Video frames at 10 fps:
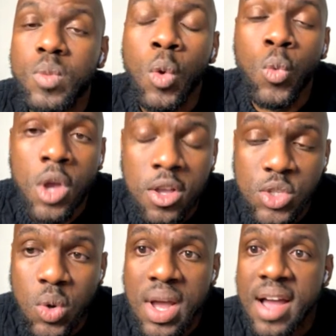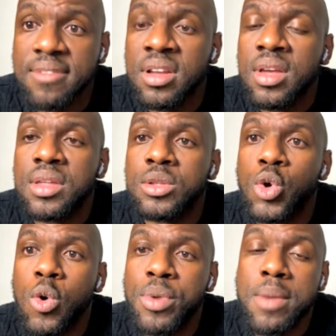We also have the
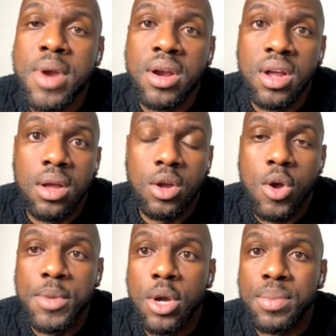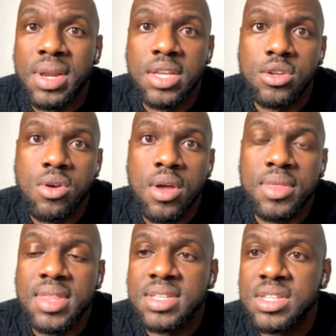Copa America coming up later on
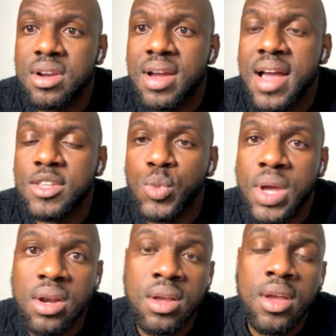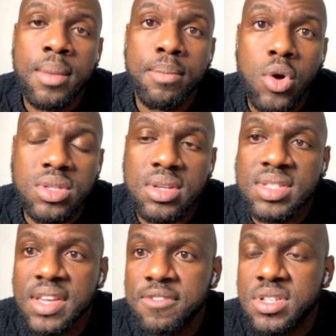this year as well. But
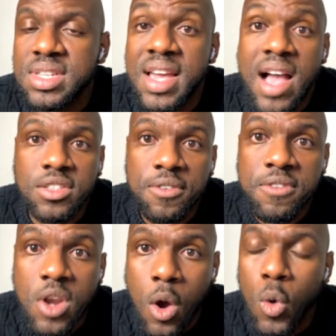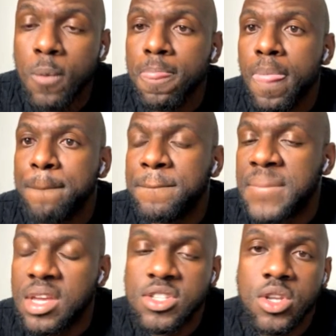safe to say, as of now,
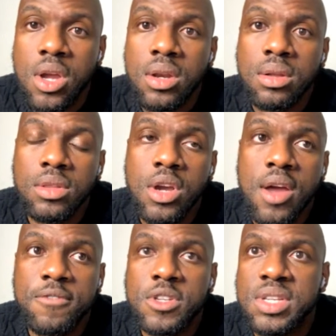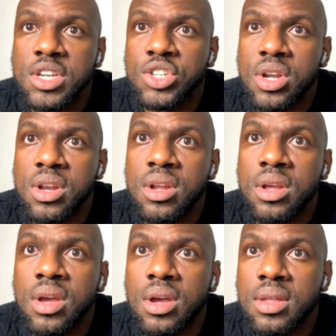based on the conversation
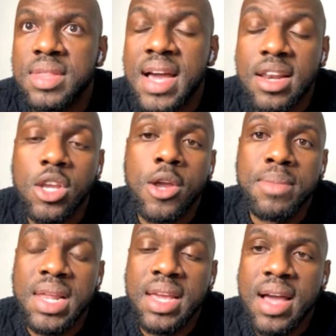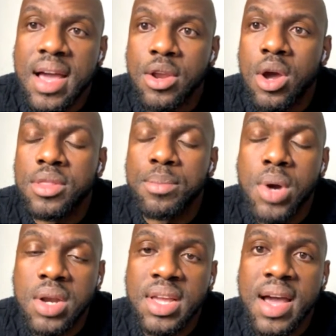that Leon Bailey had on the
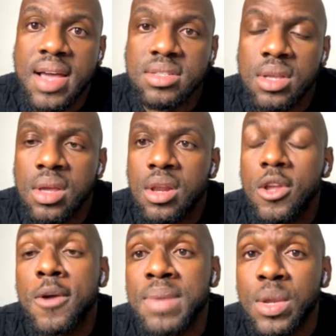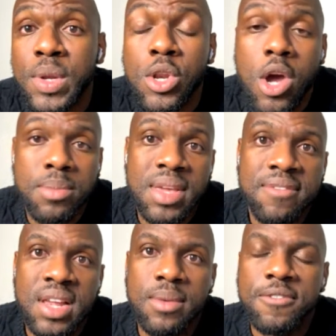podcast, Leon Bailey will not be
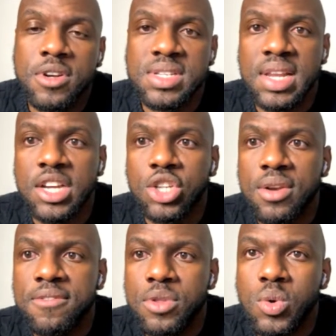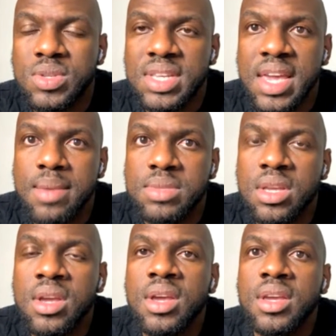available for selection for those games.
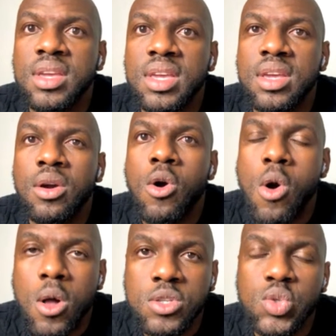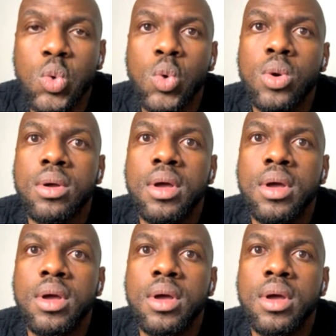He also